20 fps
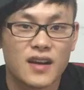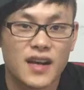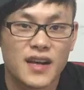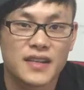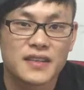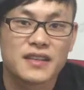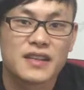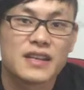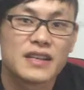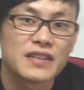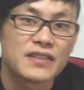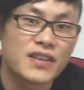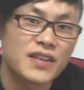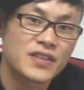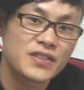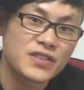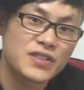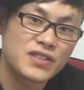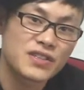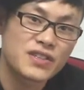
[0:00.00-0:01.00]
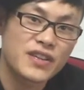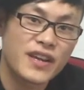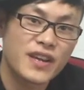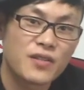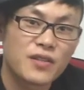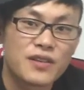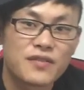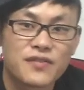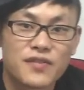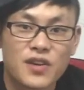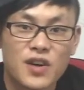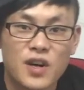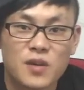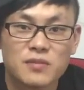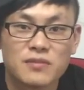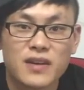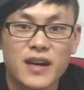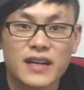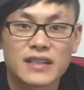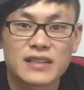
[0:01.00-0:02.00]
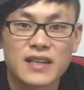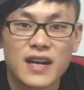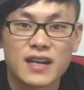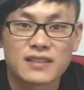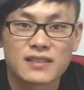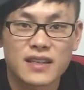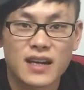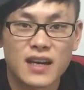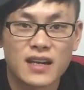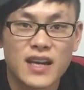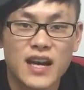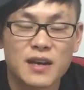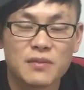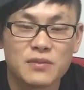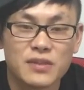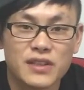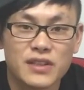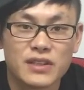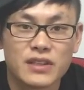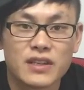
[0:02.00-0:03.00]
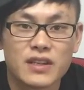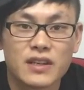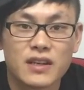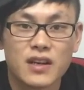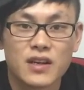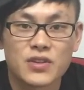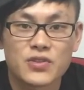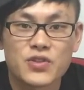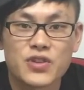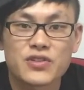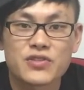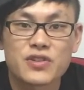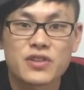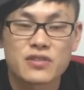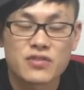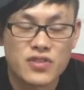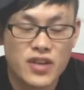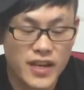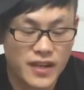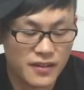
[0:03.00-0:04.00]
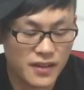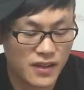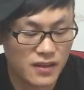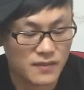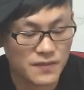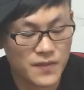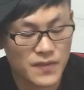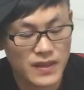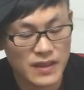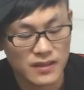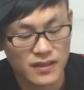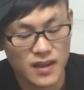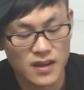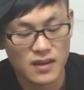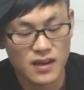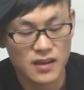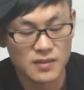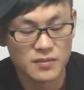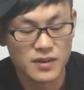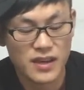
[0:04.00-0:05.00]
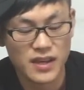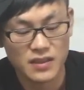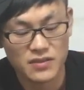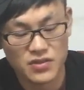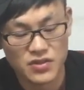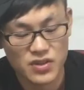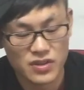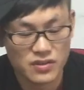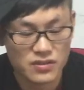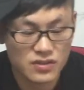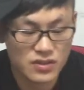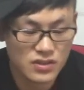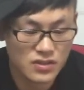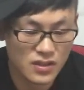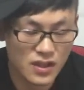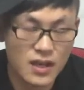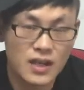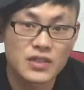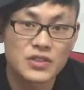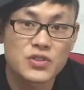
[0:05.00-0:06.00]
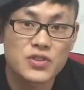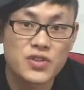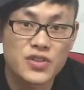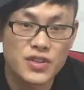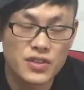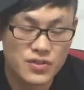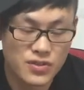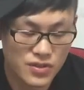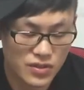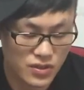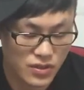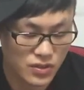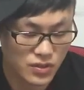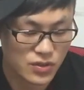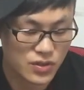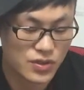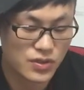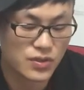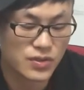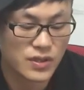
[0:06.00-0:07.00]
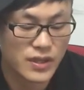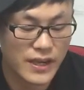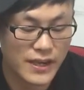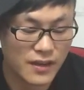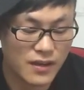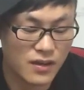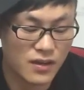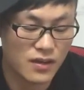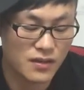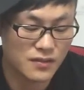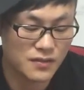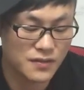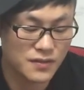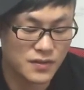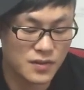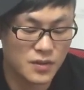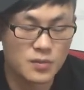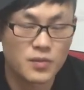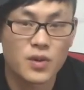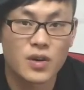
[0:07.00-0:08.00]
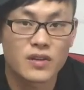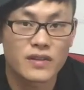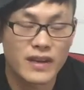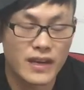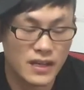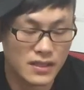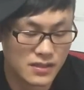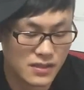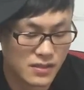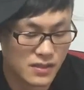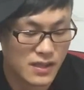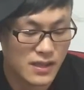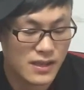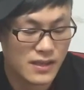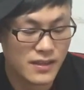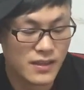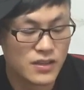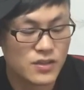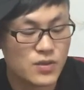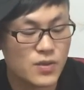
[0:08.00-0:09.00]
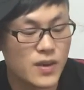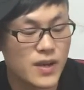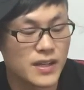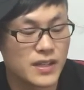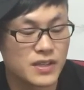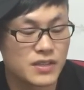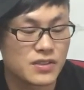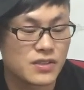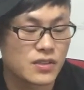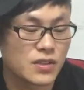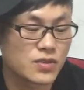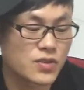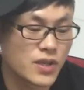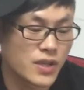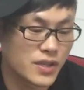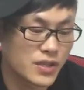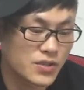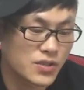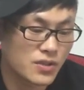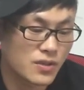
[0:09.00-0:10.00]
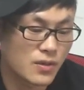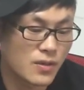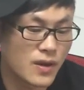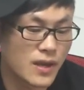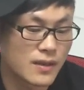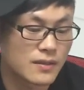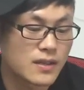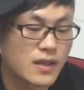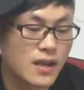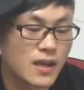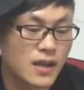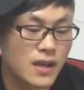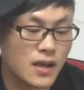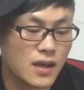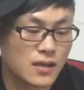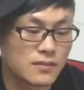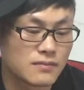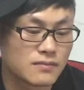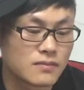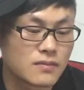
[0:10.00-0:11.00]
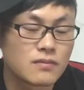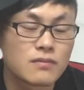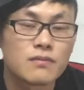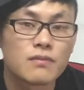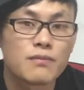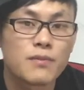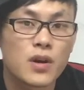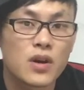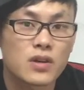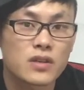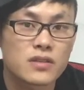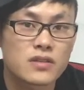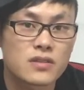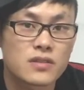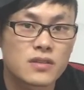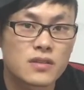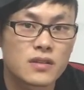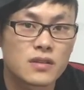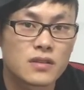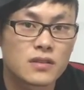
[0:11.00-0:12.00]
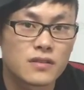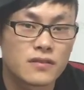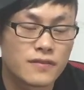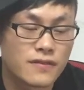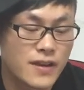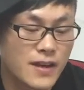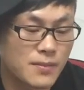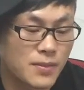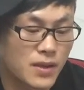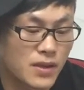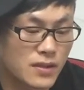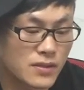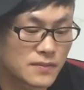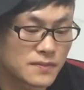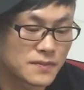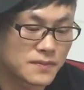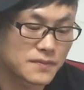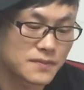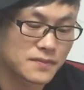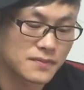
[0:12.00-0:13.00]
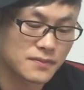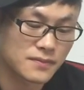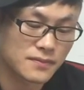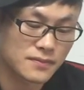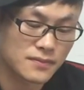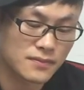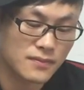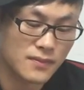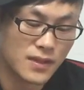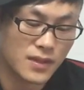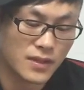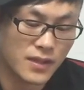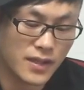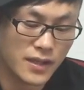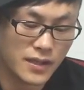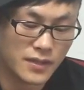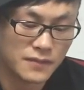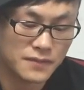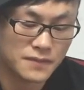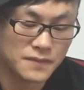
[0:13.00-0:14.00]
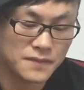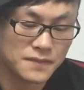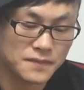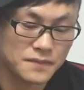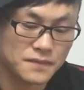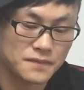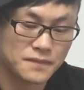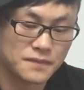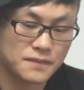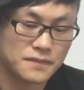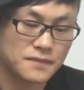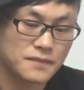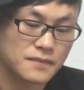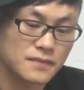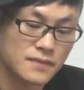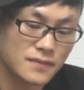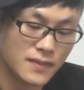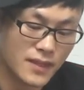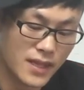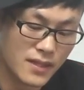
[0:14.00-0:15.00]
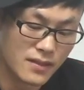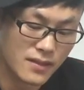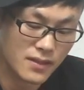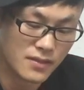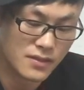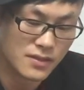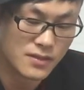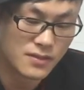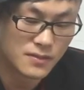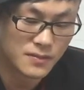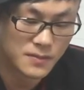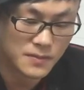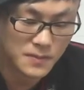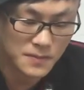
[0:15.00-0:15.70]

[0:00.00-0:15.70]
Hi, this is Harry from HongKong.com, Shenzhen, China. Now I'm going to uh, introduce you two kind of products. This one is the traditional one, um, box vapor. Okay, like this.